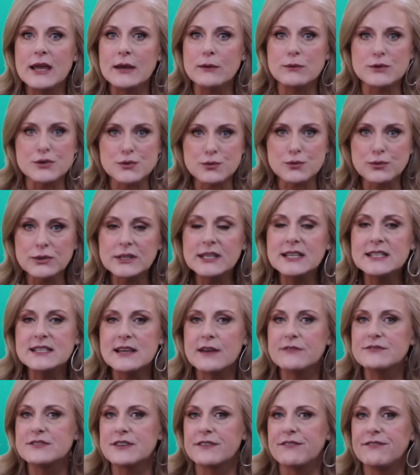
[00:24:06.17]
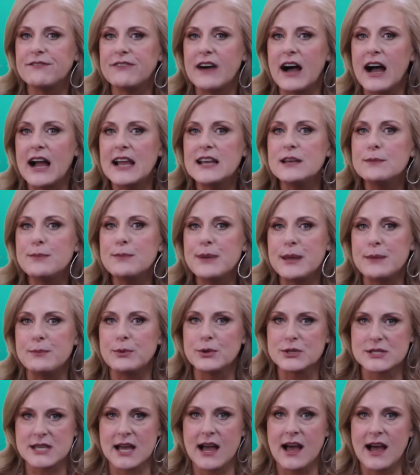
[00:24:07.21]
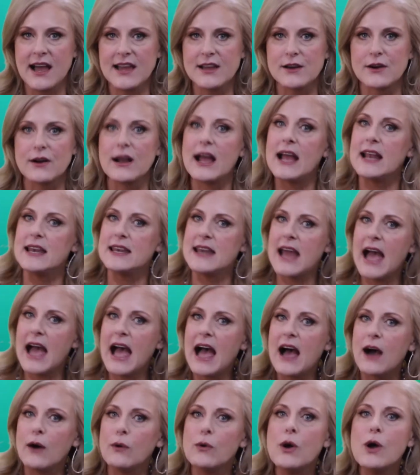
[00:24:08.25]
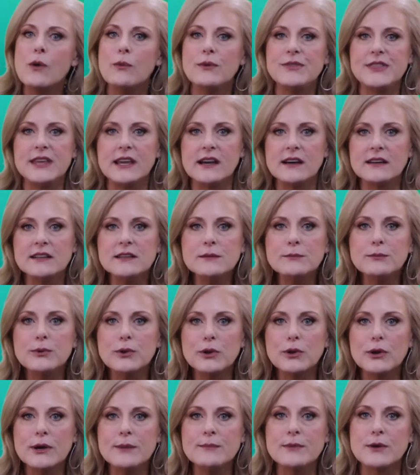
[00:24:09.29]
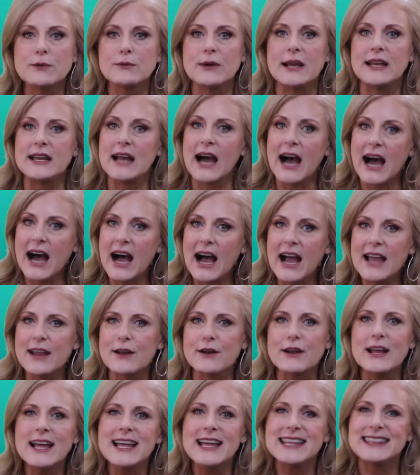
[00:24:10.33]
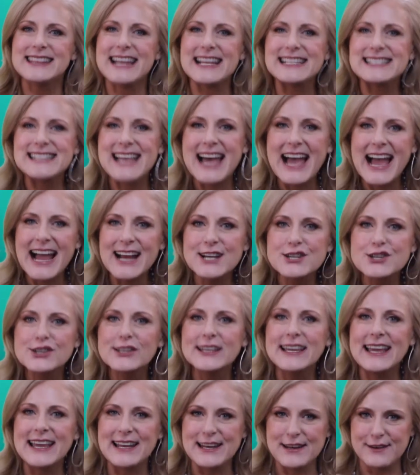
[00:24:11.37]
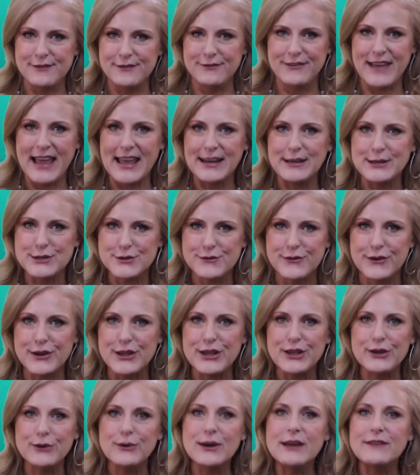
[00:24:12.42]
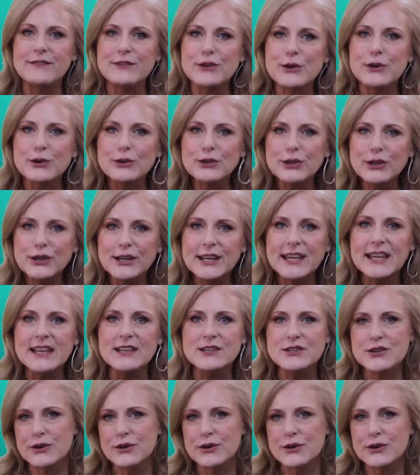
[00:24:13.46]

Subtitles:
was really tough to find people to hire. And now, with the unemployment rate higher, that's actually an advantage for you if you're looking to